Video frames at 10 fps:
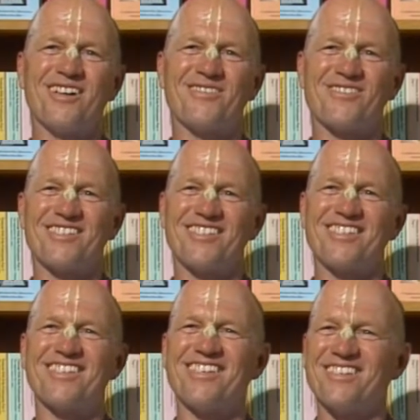out of
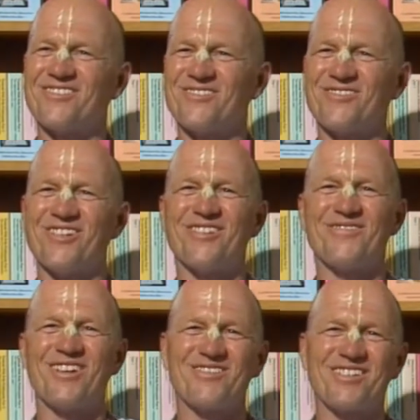existence when
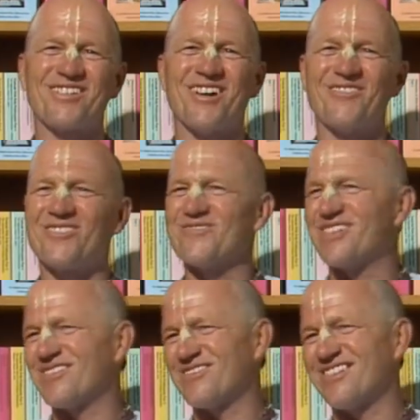Prabhupada would
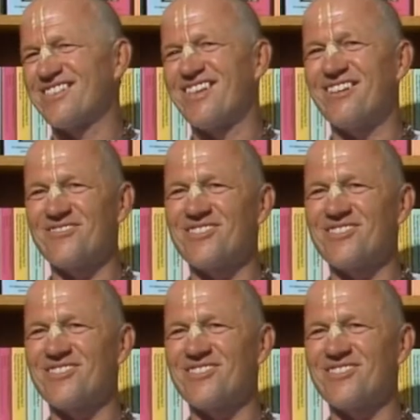compliment him like that,